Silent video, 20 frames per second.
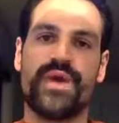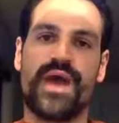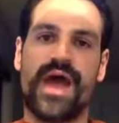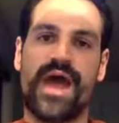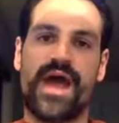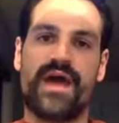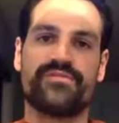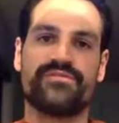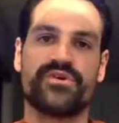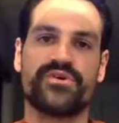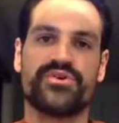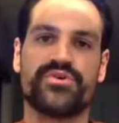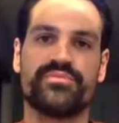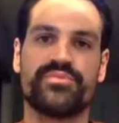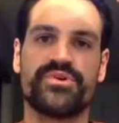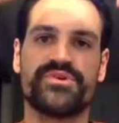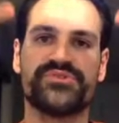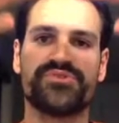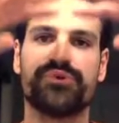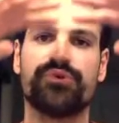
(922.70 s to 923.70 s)
have on you.
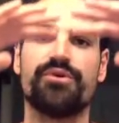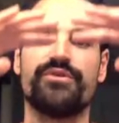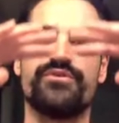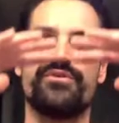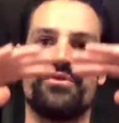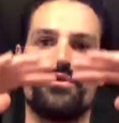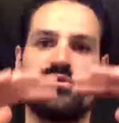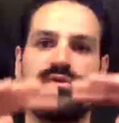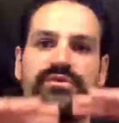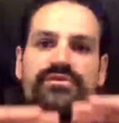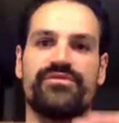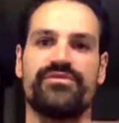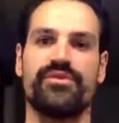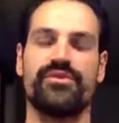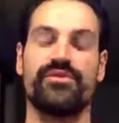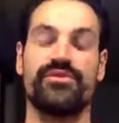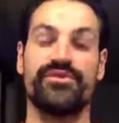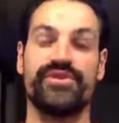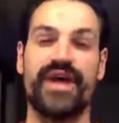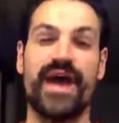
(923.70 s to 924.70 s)
But as you go further and
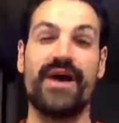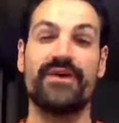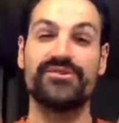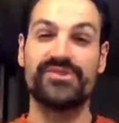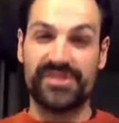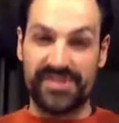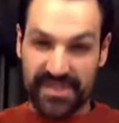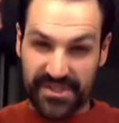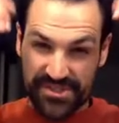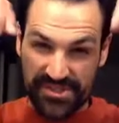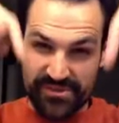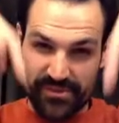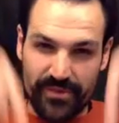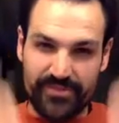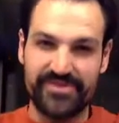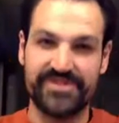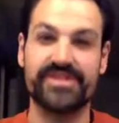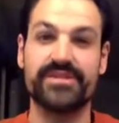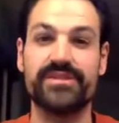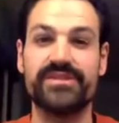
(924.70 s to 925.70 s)
further down, just like
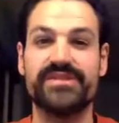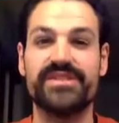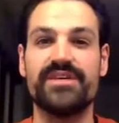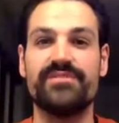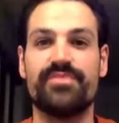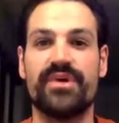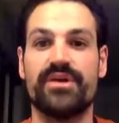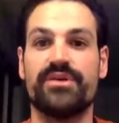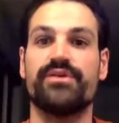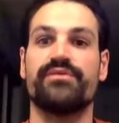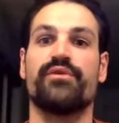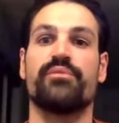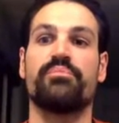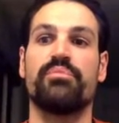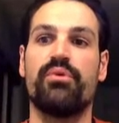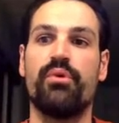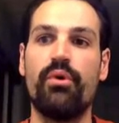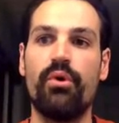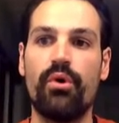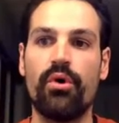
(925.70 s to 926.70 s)
swimming to the deep end of a
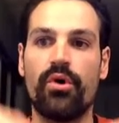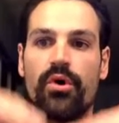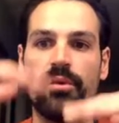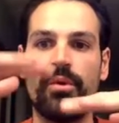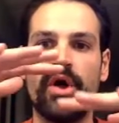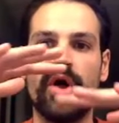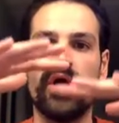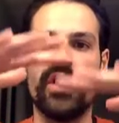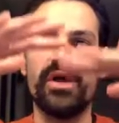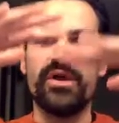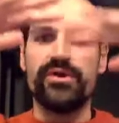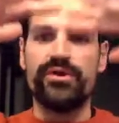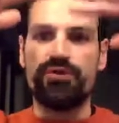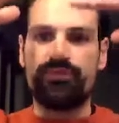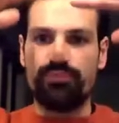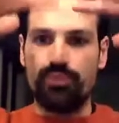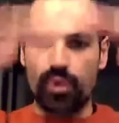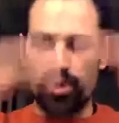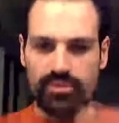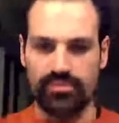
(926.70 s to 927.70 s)
pool, you
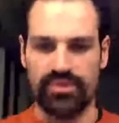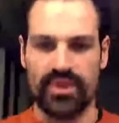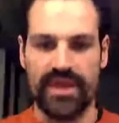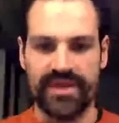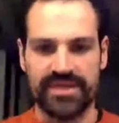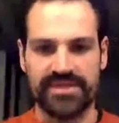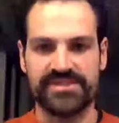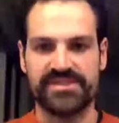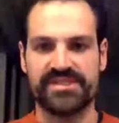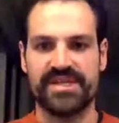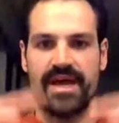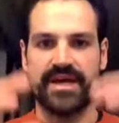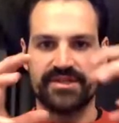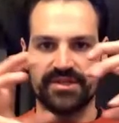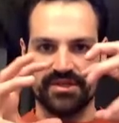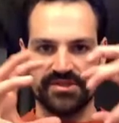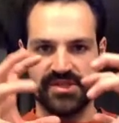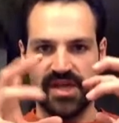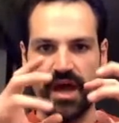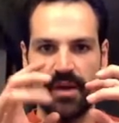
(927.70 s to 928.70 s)
have more blankets stacked
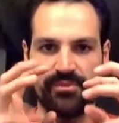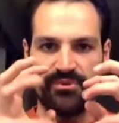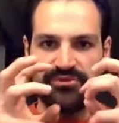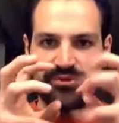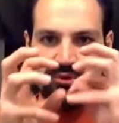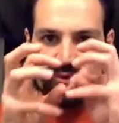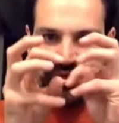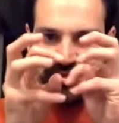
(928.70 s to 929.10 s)
on top of you,